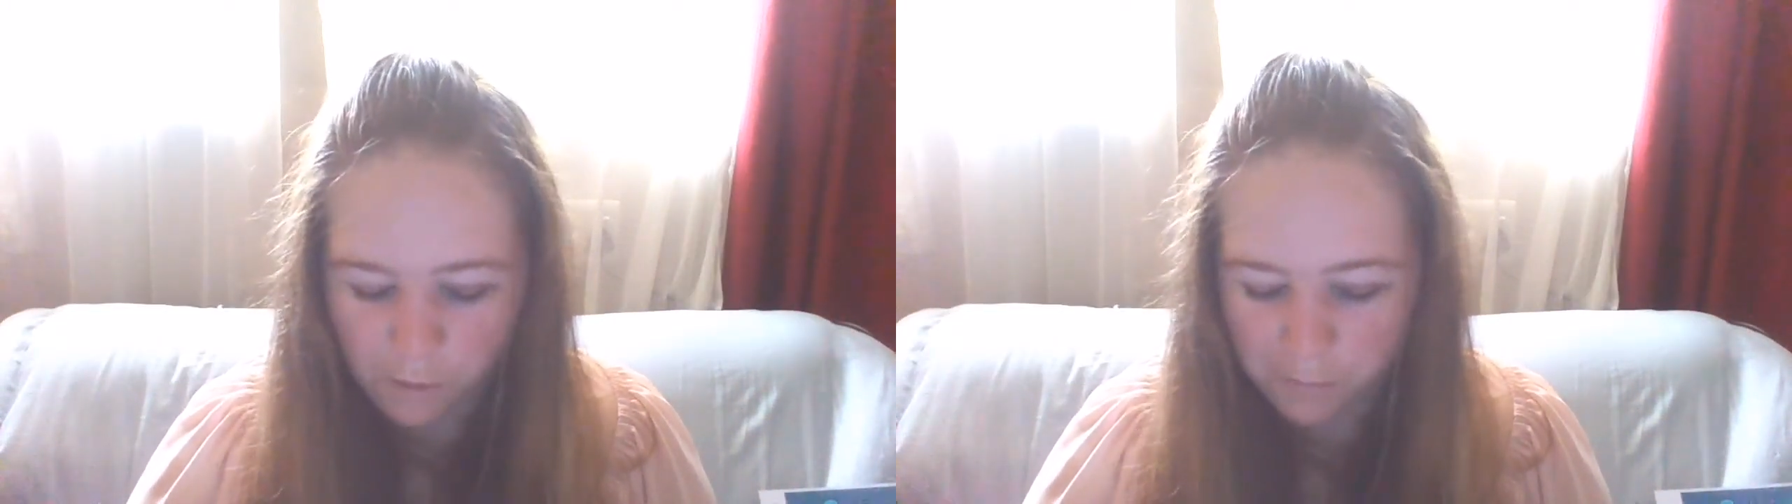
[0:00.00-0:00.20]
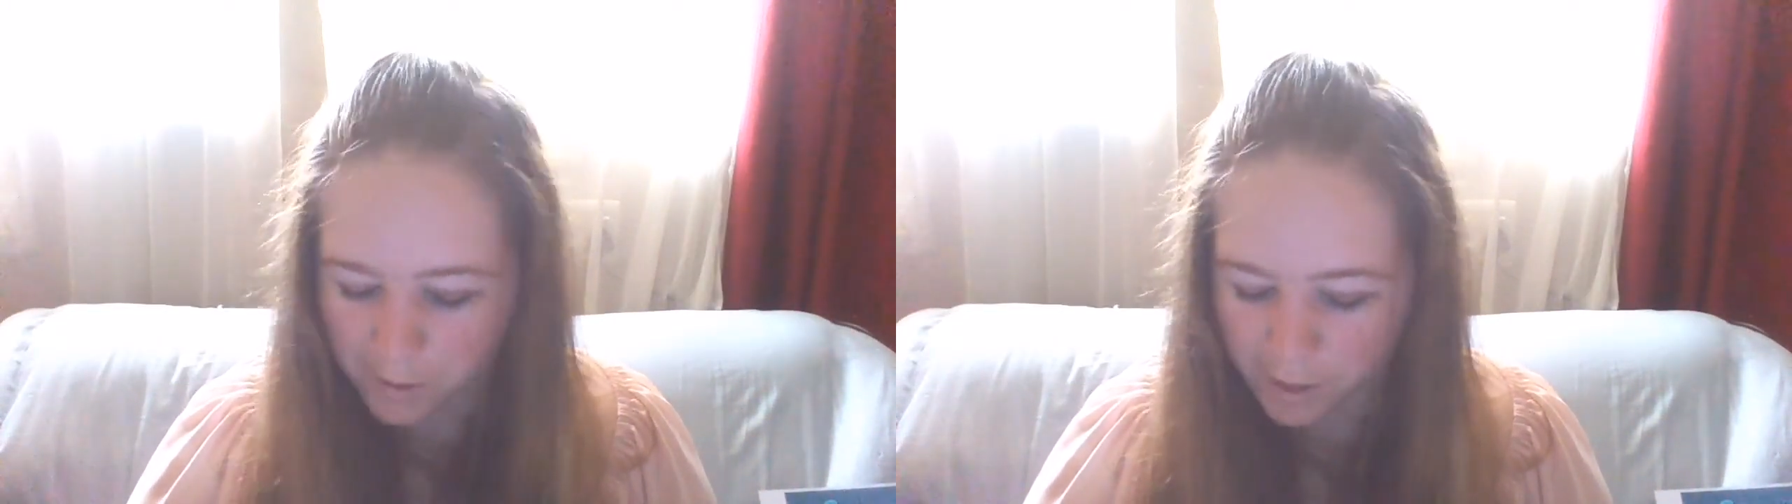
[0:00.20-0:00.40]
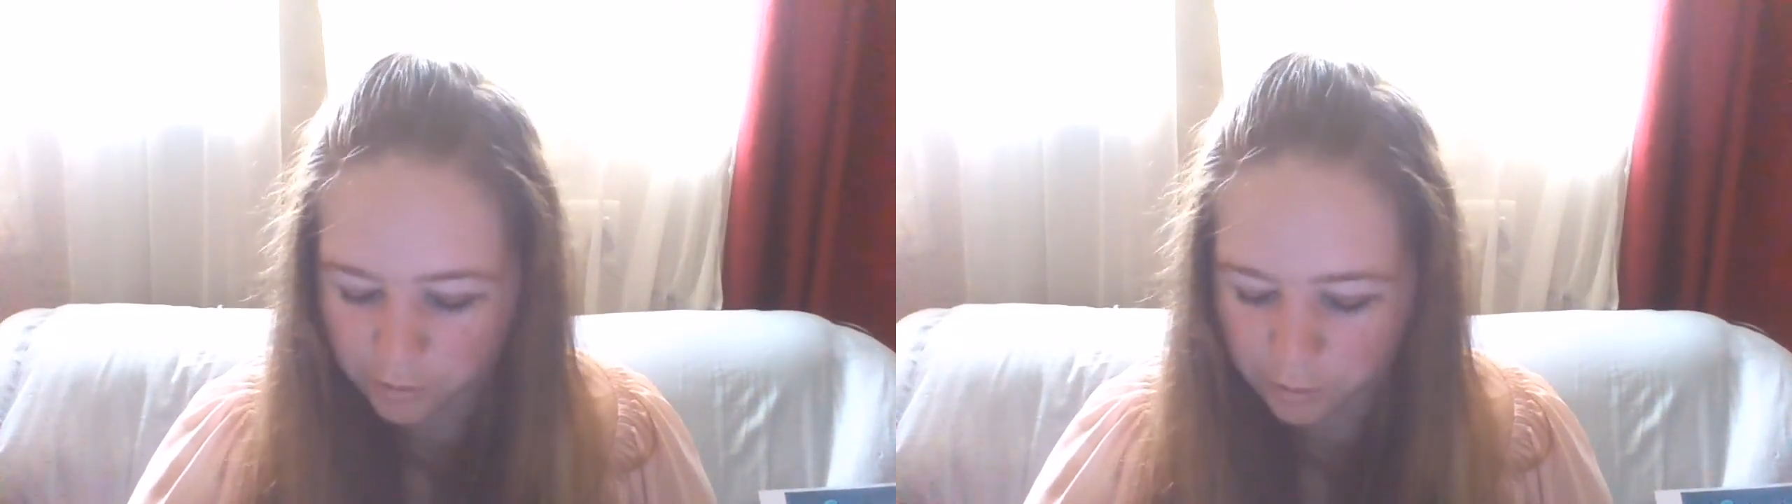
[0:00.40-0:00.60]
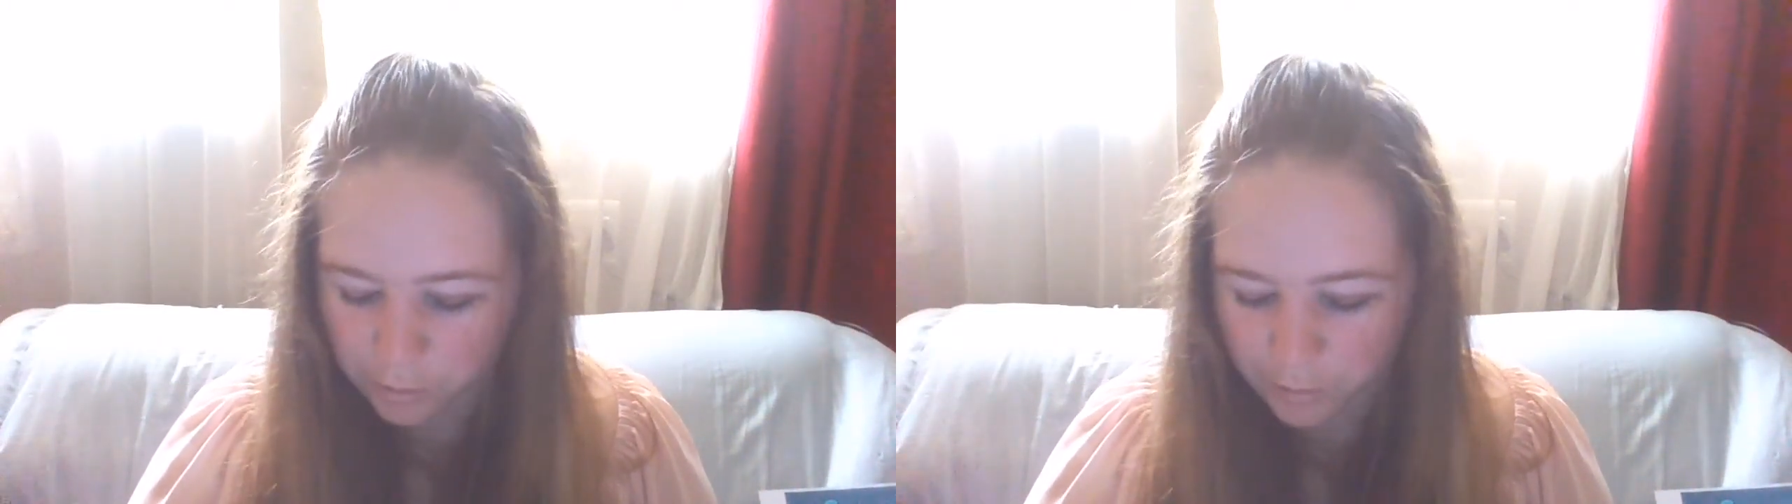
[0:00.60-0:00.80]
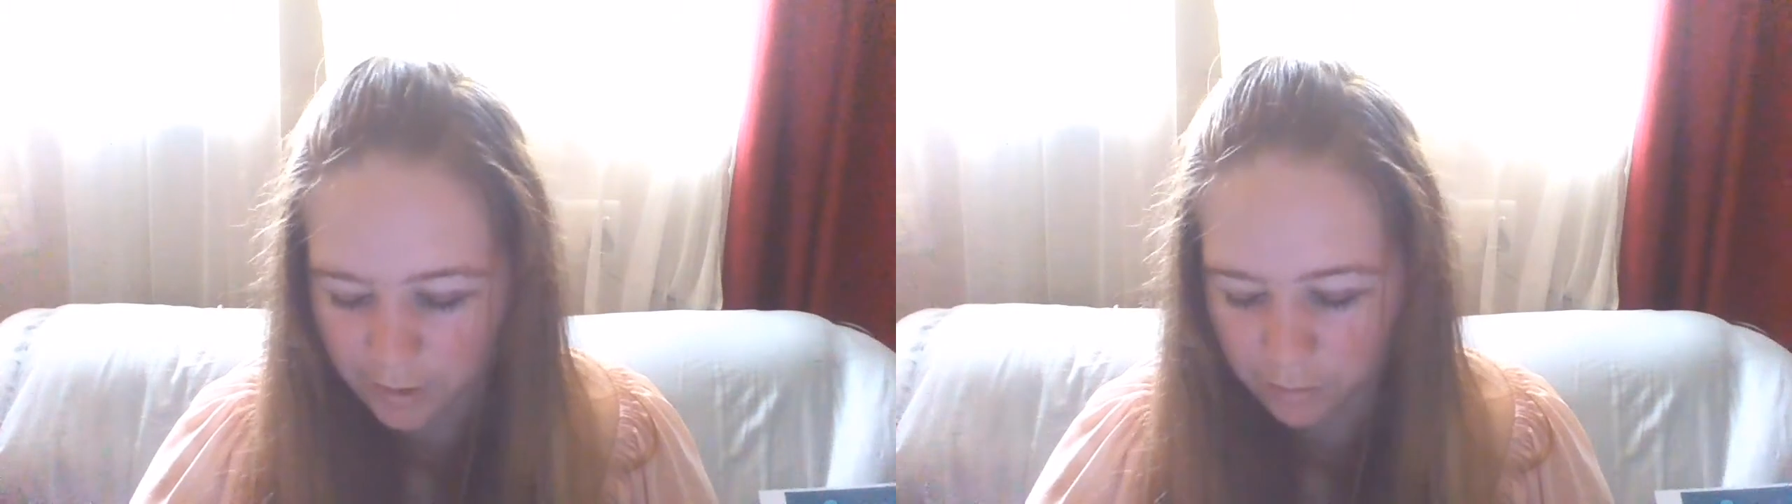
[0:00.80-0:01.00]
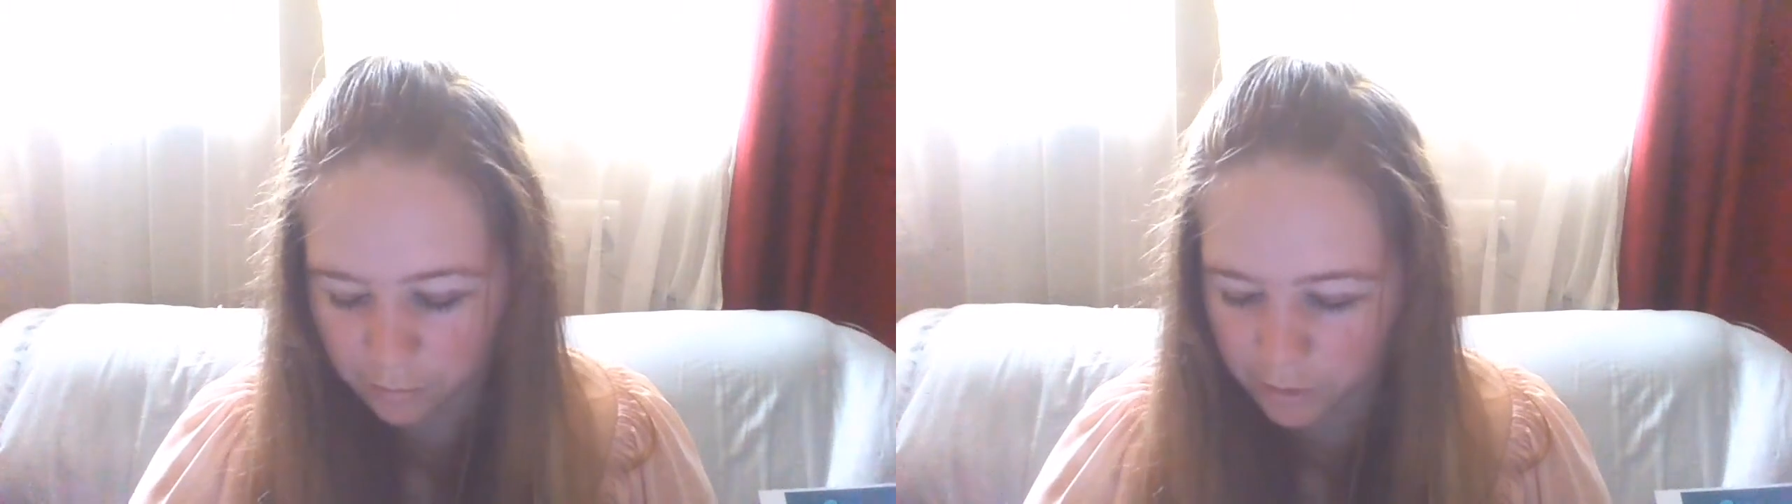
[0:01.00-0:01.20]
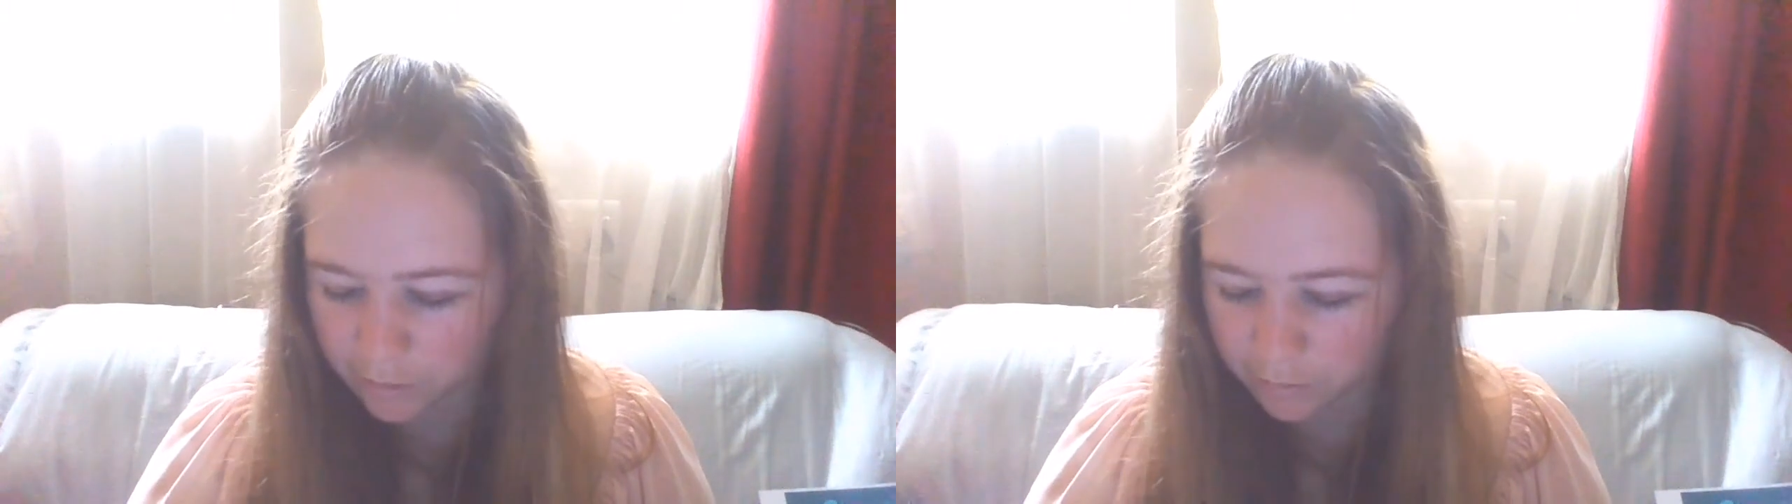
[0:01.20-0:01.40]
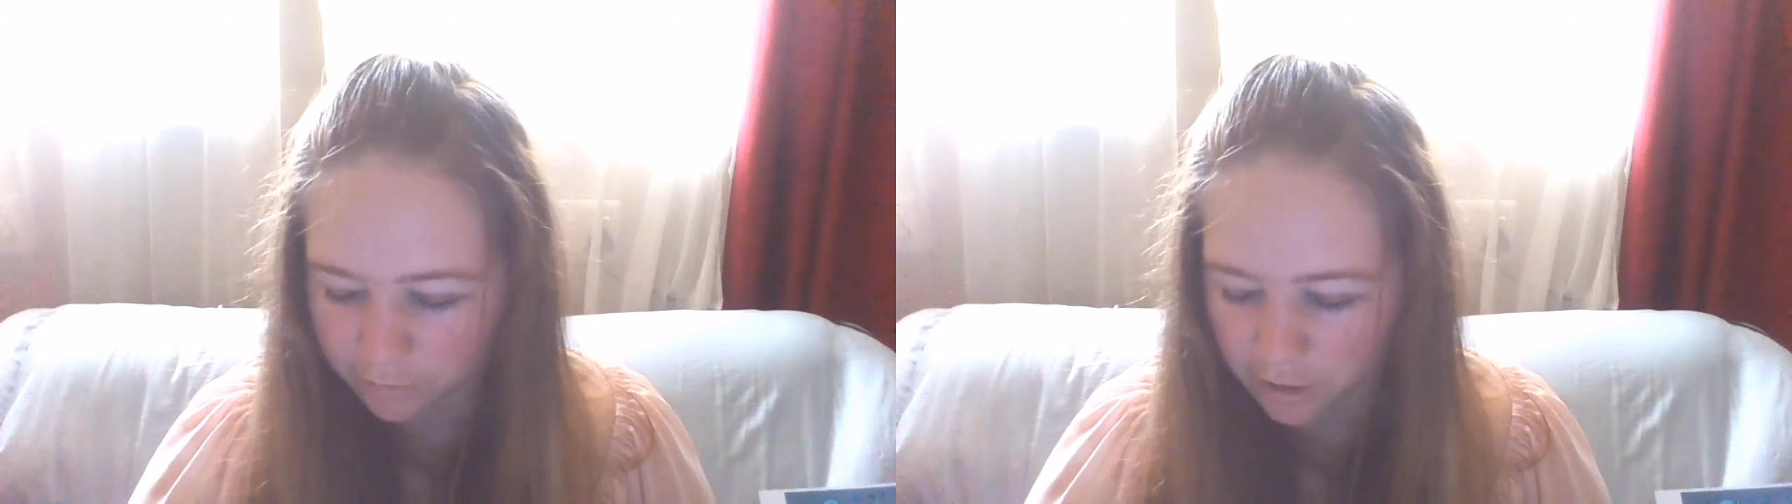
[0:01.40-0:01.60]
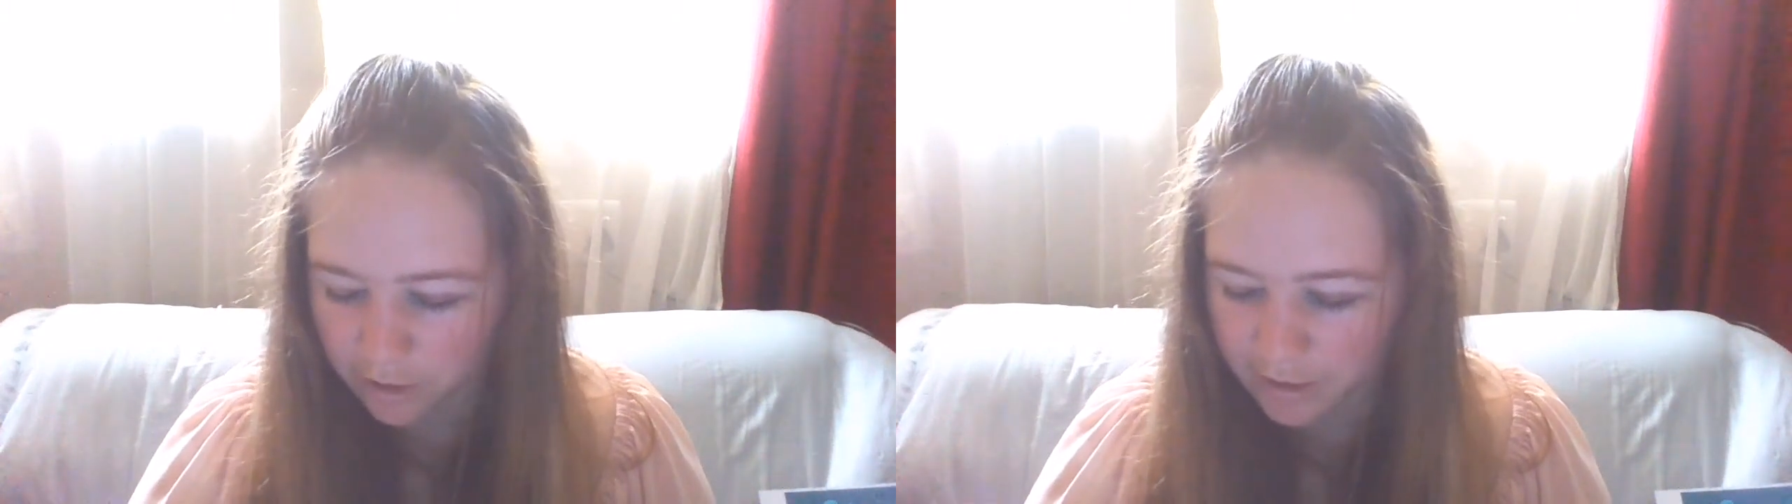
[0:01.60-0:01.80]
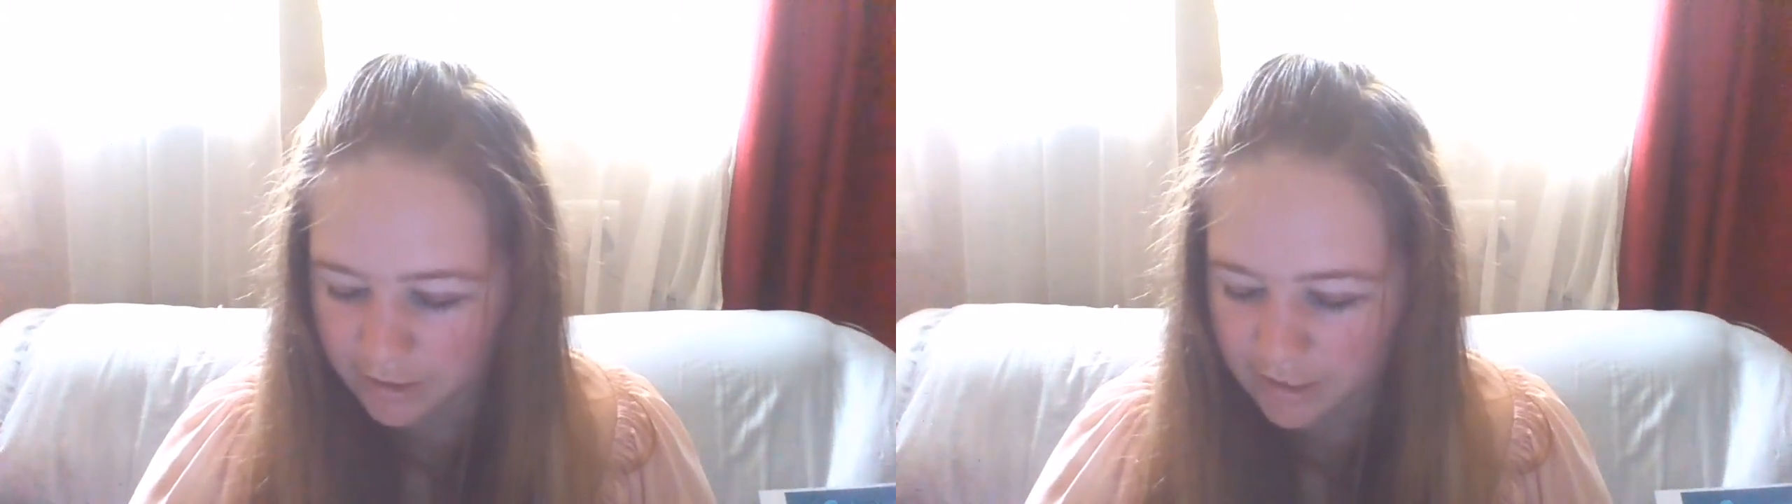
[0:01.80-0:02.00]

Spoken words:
about you in the Word of God.